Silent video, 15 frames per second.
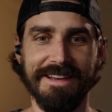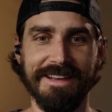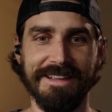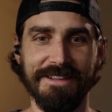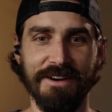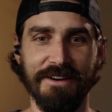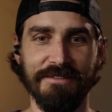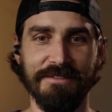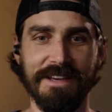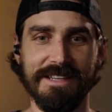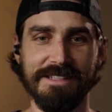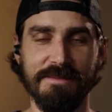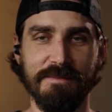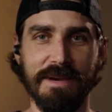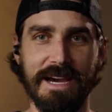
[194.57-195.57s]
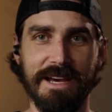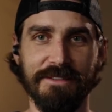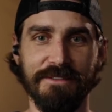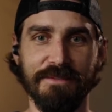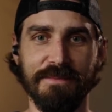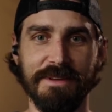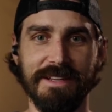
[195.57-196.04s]
the RV has a
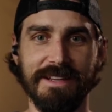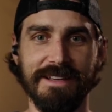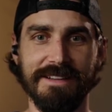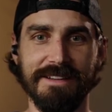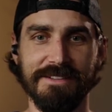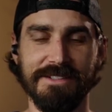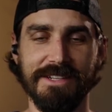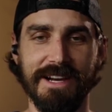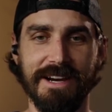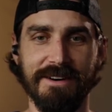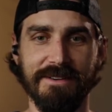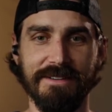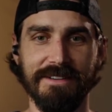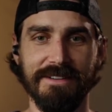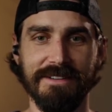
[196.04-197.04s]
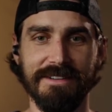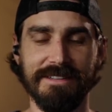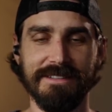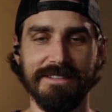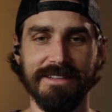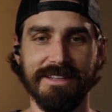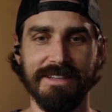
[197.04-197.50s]
bathroom in it and a shower
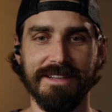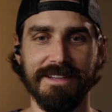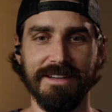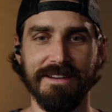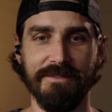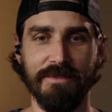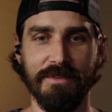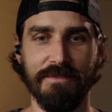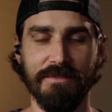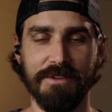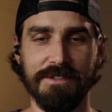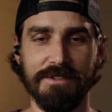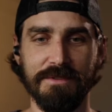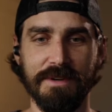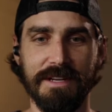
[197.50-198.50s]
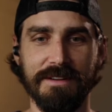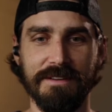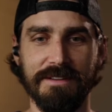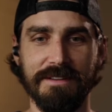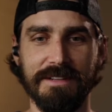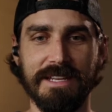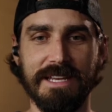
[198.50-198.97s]
and
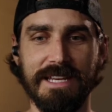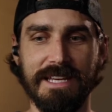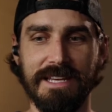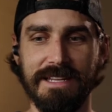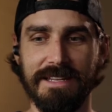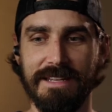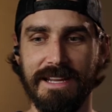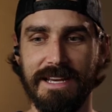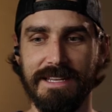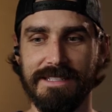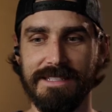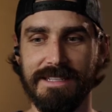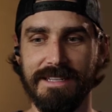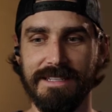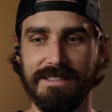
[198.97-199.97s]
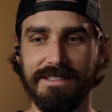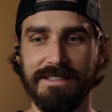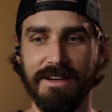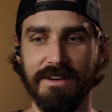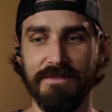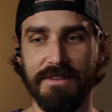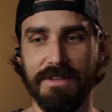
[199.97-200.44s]
refrigerator and heat and AC and
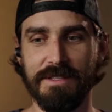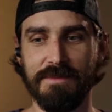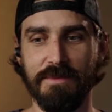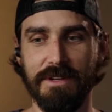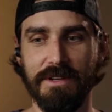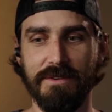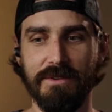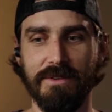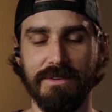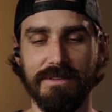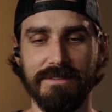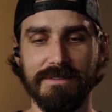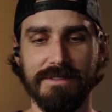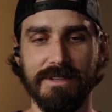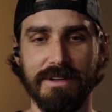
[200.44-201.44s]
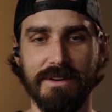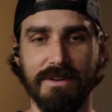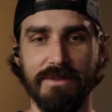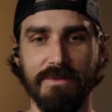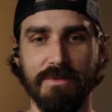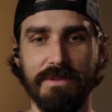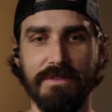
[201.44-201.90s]
stuff, and it's pretty cool.
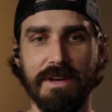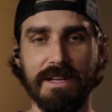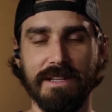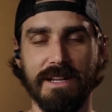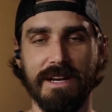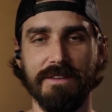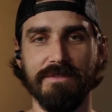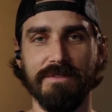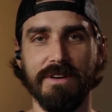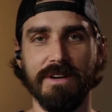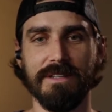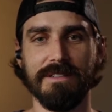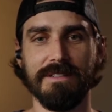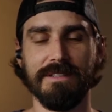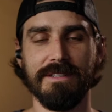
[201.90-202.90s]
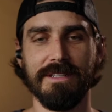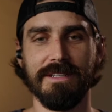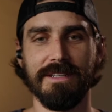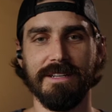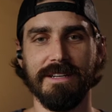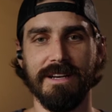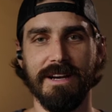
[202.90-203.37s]
So we've had a lot of fun.
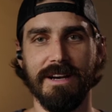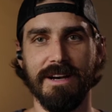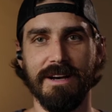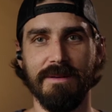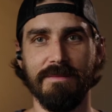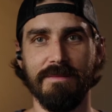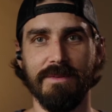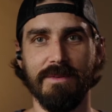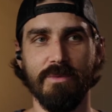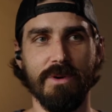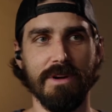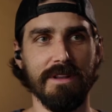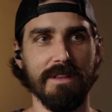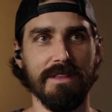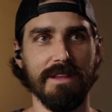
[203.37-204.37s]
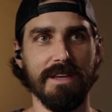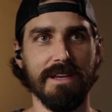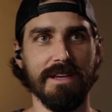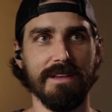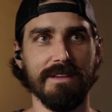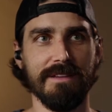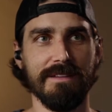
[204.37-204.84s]
One
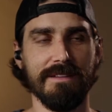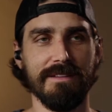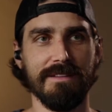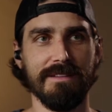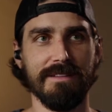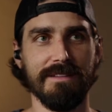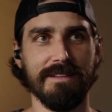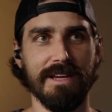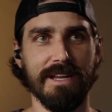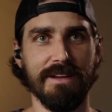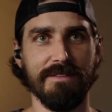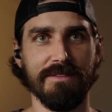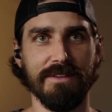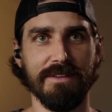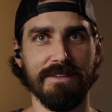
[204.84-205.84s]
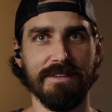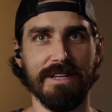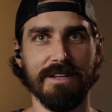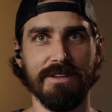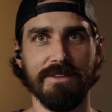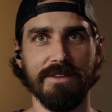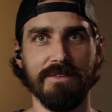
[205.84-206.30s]
thing that I've learned that
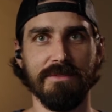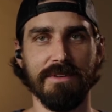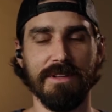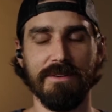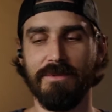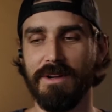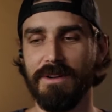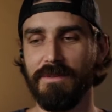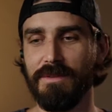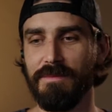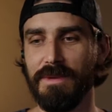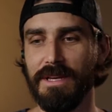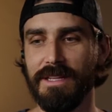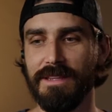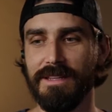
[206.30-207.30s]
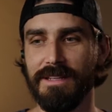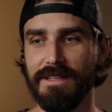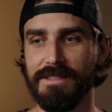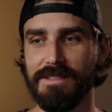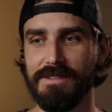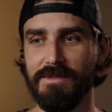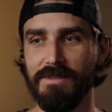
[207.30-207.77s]
I don't really want to admit, that
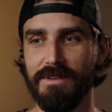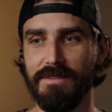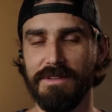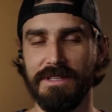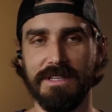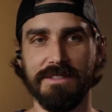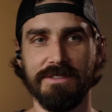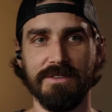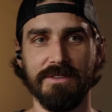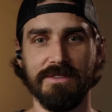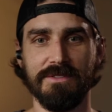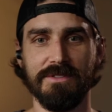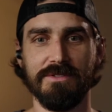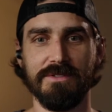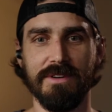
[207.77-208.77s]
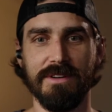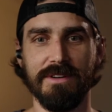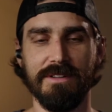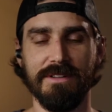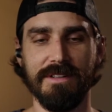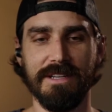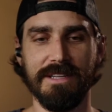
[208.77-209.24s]
it's sort of an internal
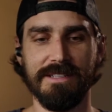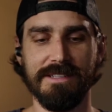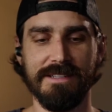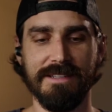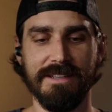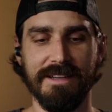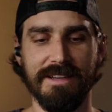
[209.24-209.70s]
struggle, is